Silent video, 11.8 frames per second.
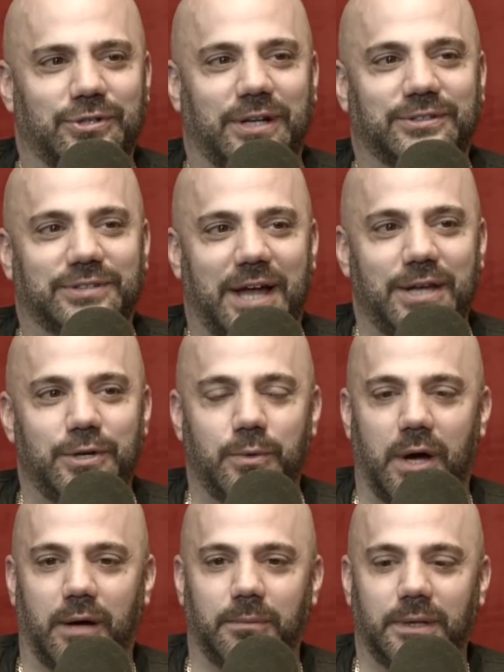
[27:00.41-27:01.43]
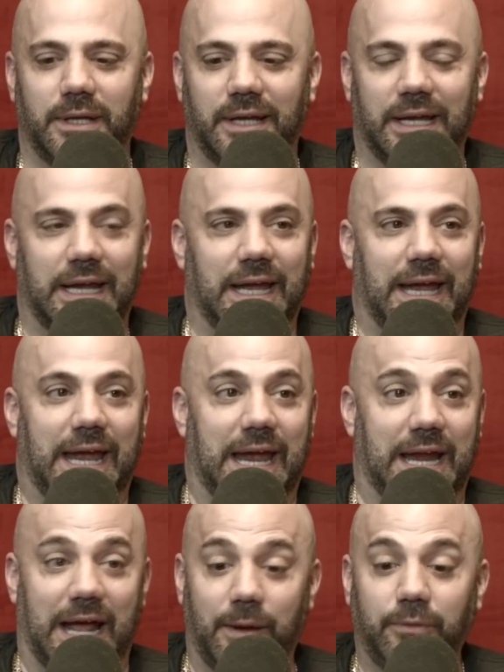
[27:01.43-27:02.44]
I sign you up?"
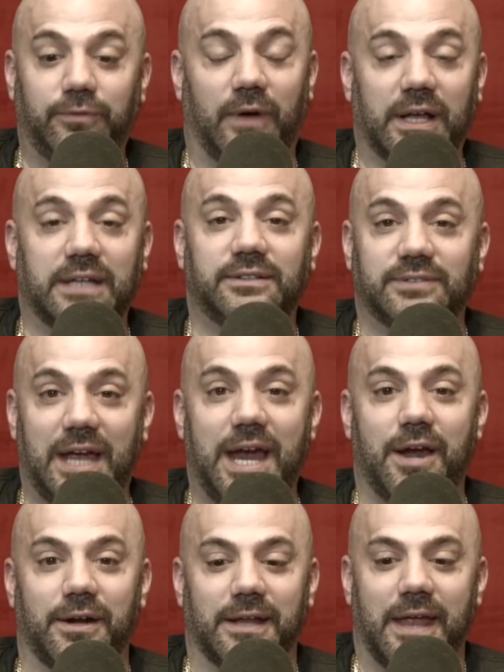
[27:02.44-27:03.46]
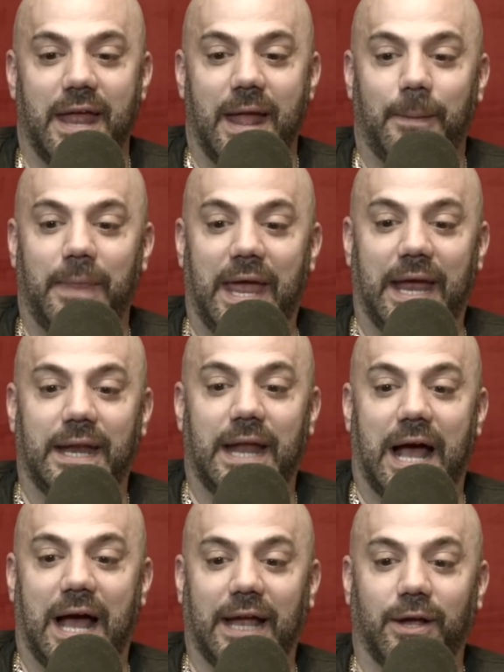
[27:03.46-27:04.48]
And I was fucking scared.
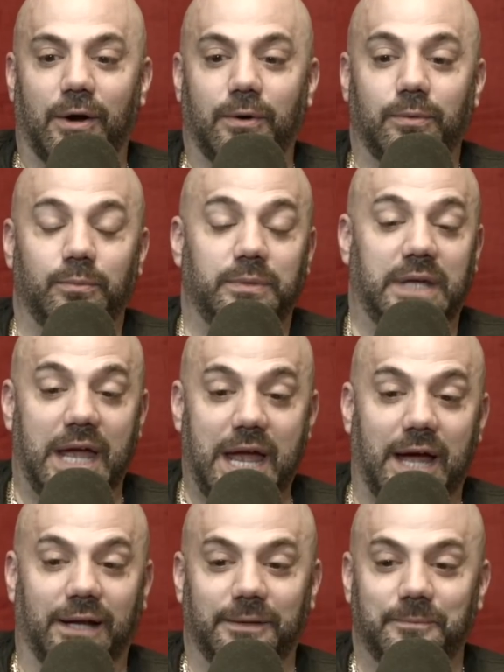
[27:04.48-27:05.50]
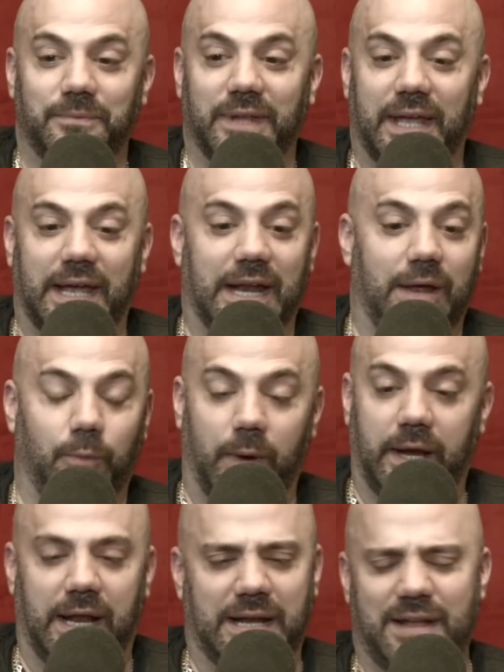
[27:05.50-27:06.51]
And I go, "Yeah." And I went,
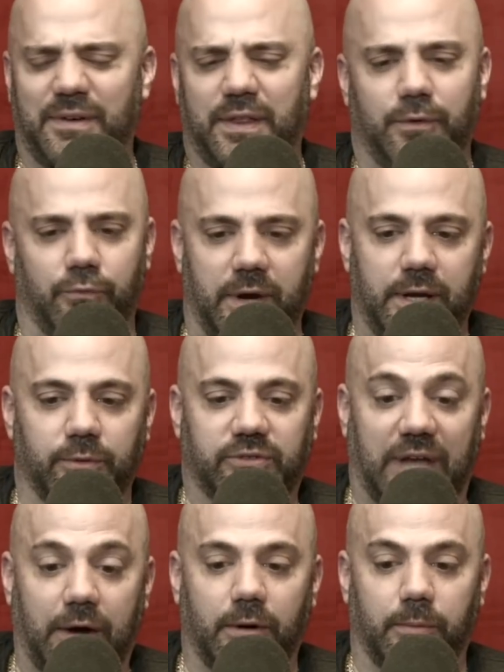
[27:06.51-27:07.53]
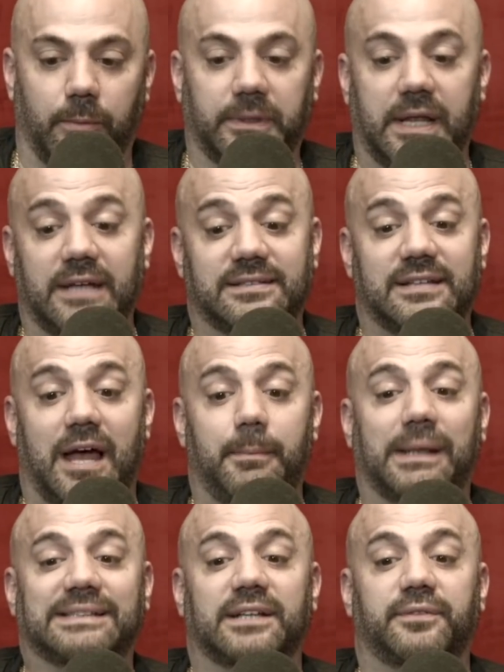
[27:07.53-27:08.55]
and I didn't have anything written. It was terrible. But then I signed
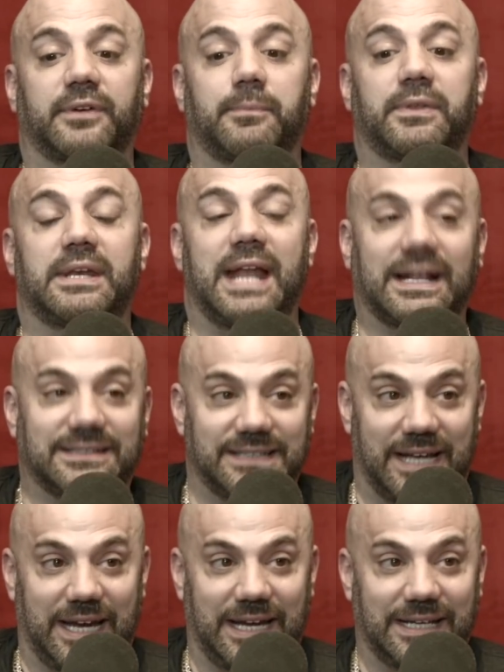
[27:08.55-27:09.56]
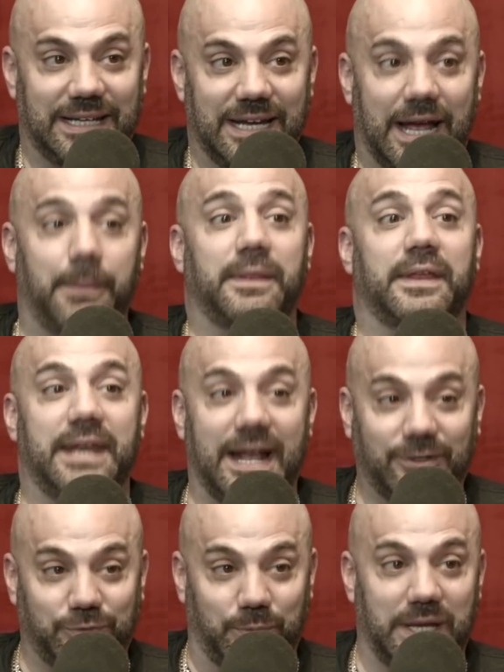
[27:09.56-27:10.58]
myself up the next
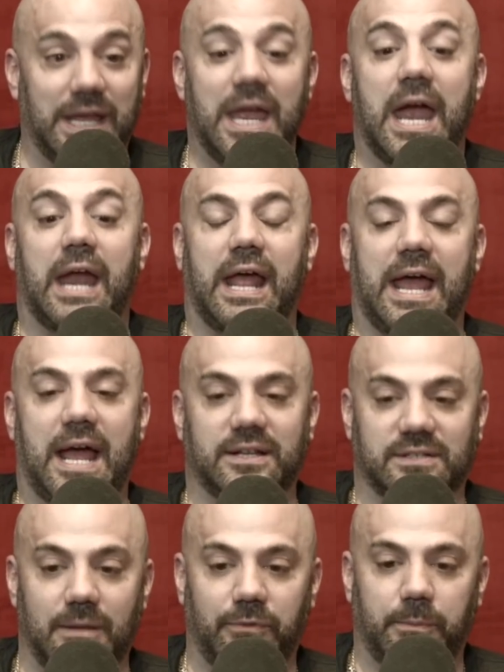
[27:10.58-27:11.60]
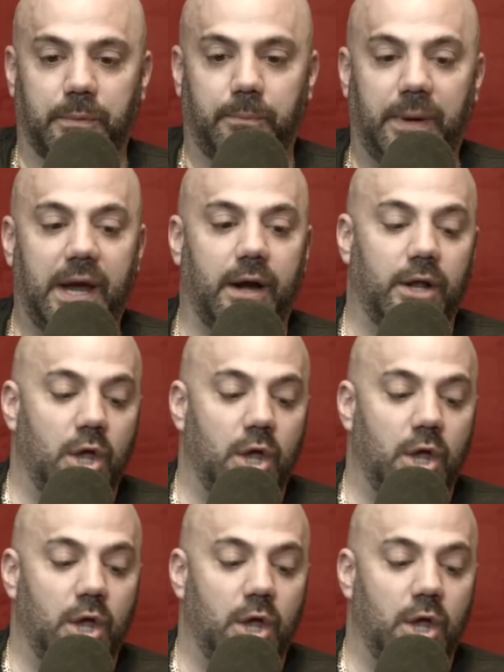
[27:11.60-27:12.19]
week, and I had something prepared.